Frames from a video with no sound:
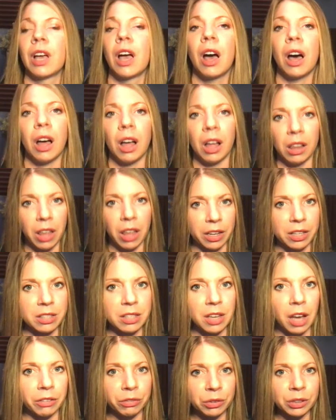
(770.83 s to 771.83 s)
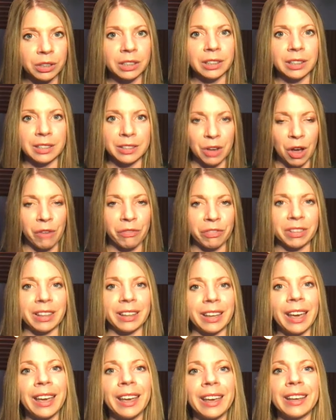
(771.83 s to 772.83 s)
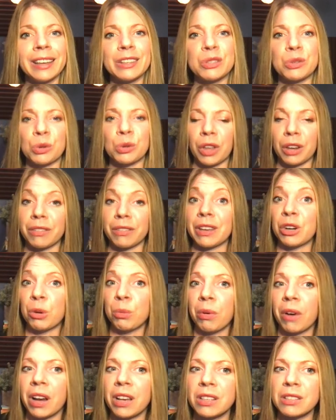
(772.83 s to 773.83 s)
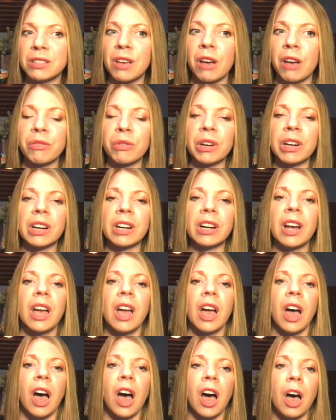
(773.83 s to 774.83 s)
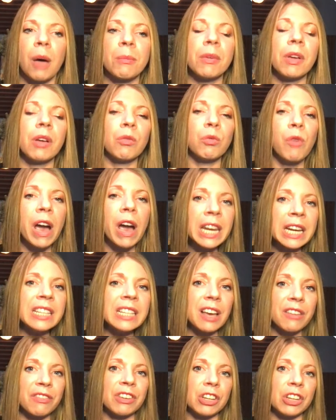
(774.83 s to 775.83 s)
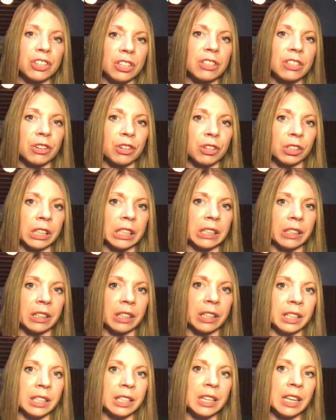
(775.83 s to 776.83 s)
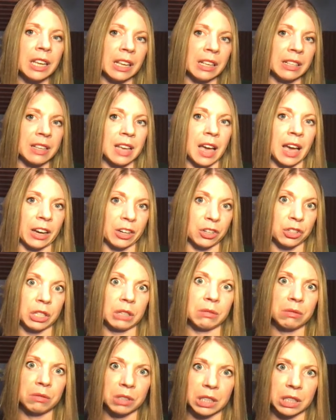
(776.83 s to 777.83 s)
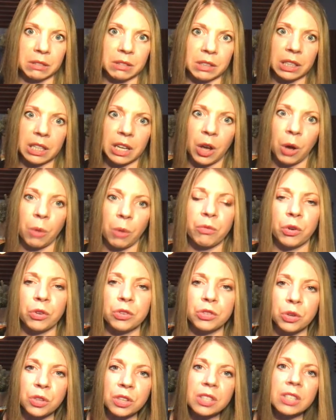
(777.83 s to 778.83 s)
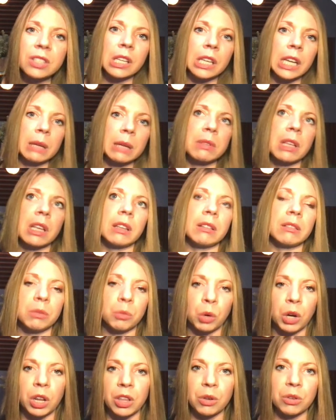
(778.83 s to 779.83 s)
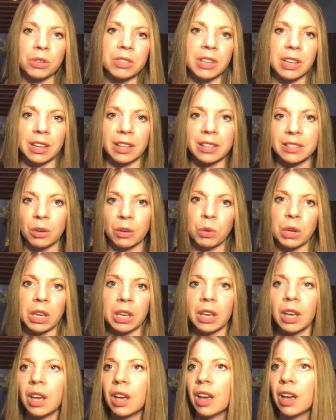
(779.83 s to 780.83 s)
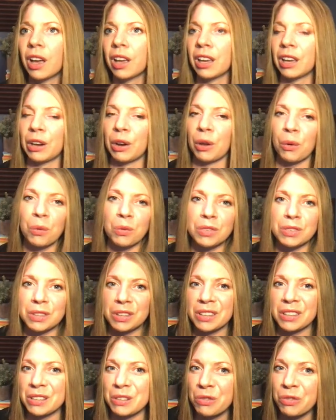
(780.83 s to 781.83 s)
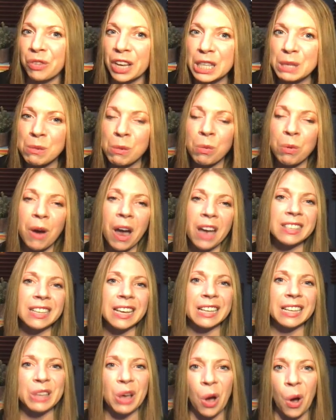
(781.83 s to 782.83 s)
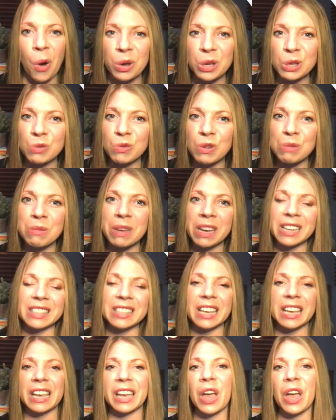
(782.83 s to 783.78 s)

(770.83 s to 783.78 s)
a lot of software is often the case, or a lot of enterprise software. Writing definitions early on is actually really, really helpful. So this is sometimes that one of those things that we, it's a flexible process, always remixing.